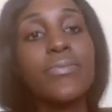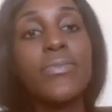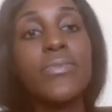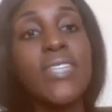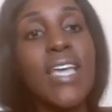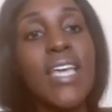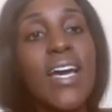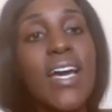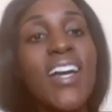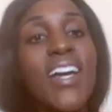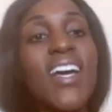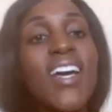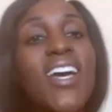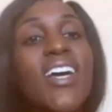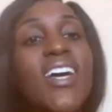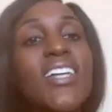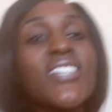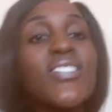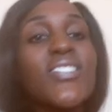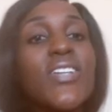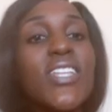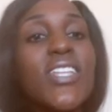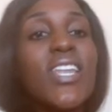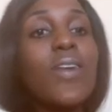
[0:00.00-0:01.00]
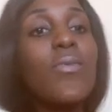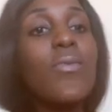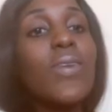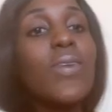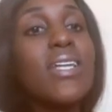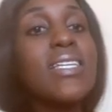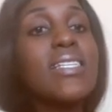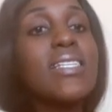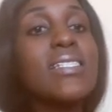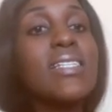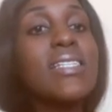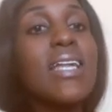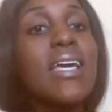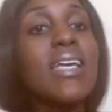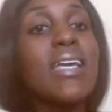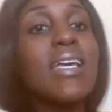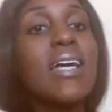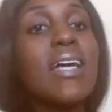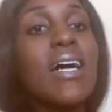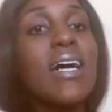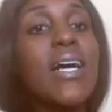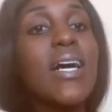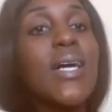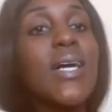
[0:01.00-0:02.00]
yeah, so that one is like
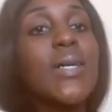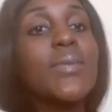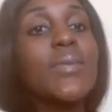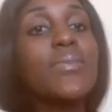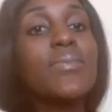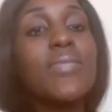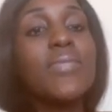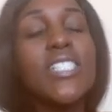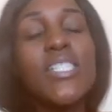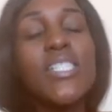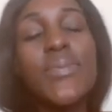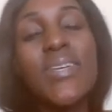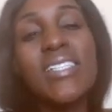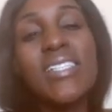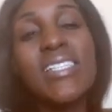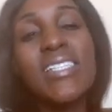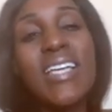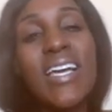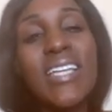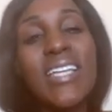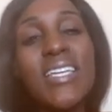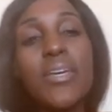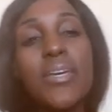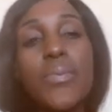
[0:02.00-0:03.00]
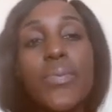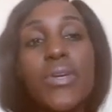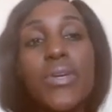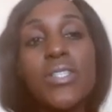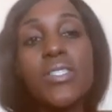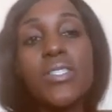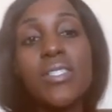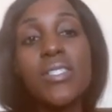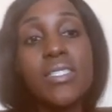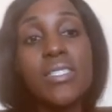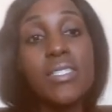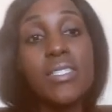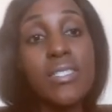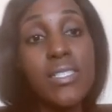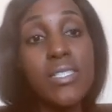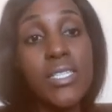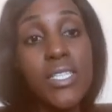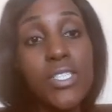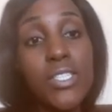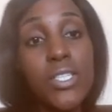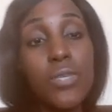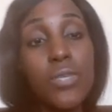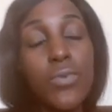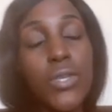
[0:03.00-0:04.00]
it's basically a personal
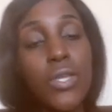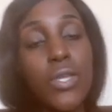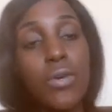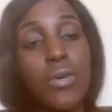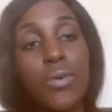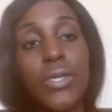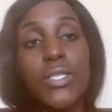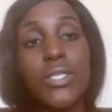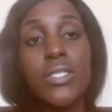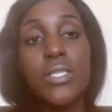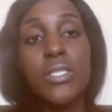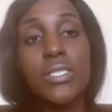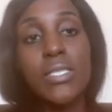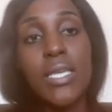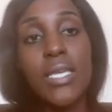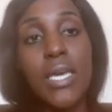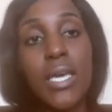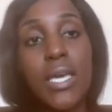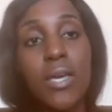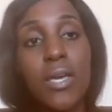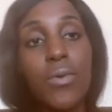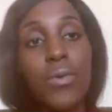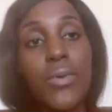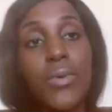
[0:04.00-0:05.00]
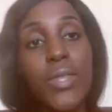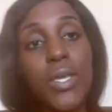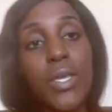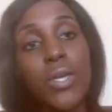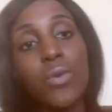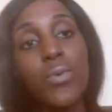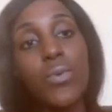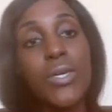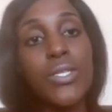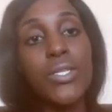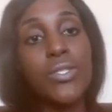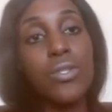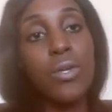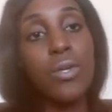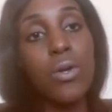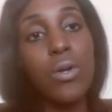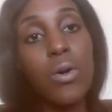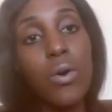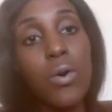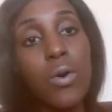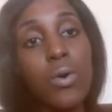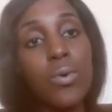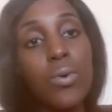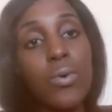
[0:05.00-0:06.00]
decision whether you want to stay or whether you want to
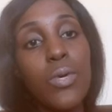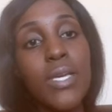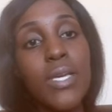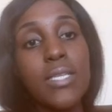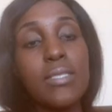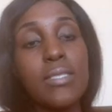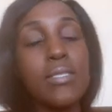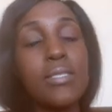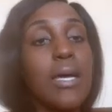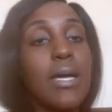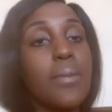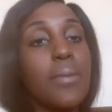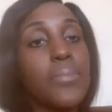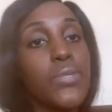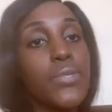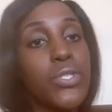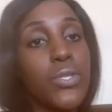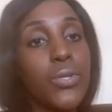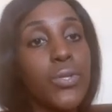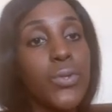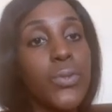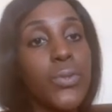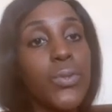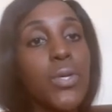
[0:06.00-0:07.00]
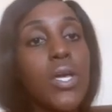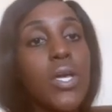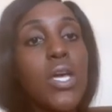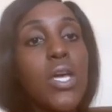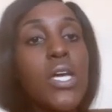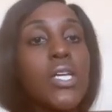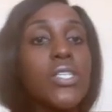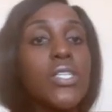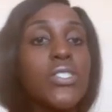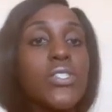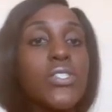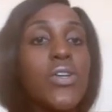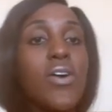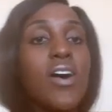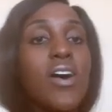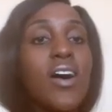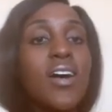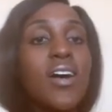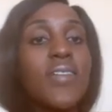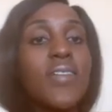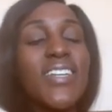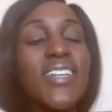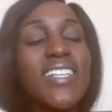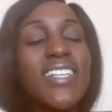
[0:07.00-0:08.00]
go. It's up to you. So
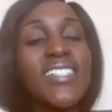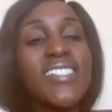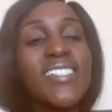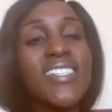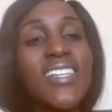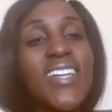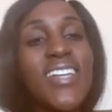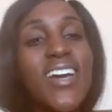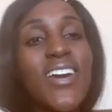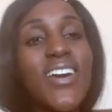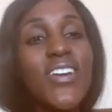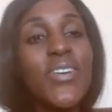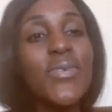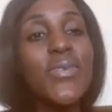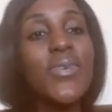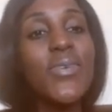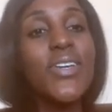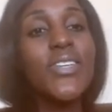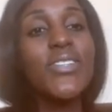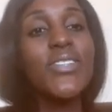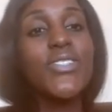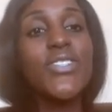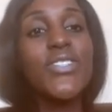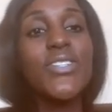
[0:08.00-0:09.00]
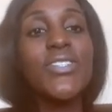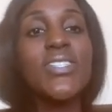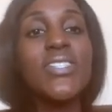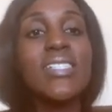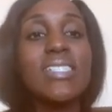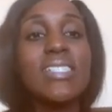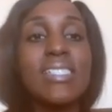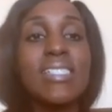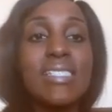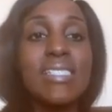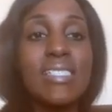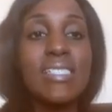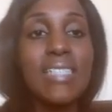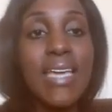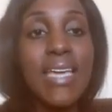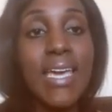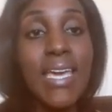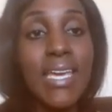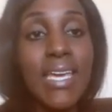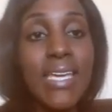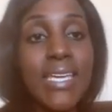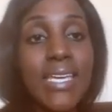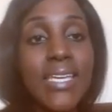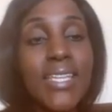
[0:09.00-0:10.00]
in a scenario where you choose to
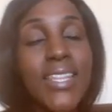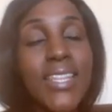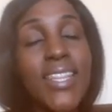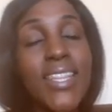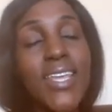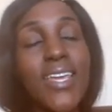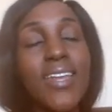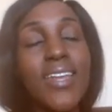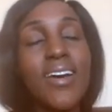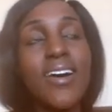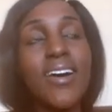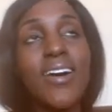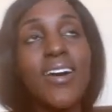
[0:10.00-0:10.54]
stay, then